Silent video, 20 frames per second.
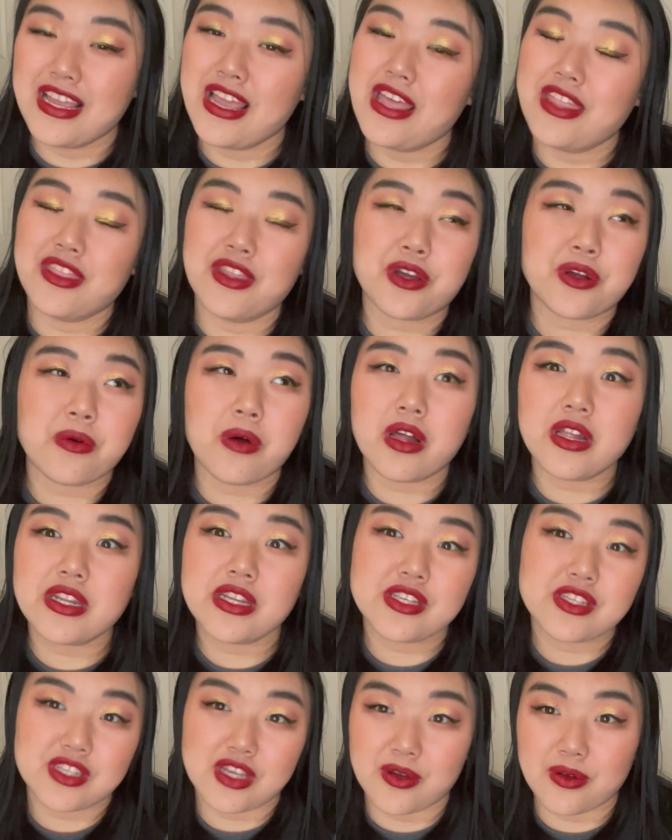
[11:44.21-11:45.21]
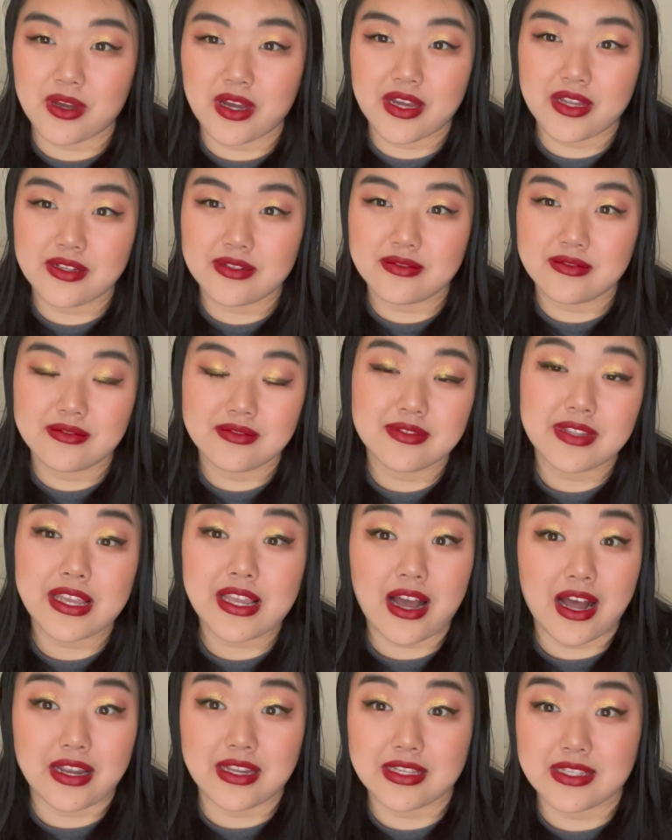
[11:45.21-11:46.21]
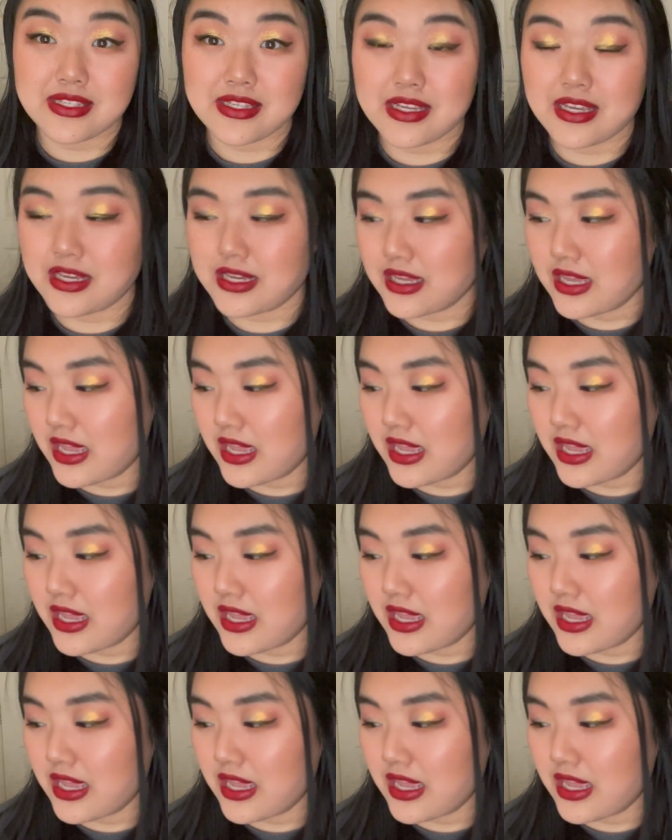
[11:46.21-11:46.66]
Their quality's so good. Like, honestly,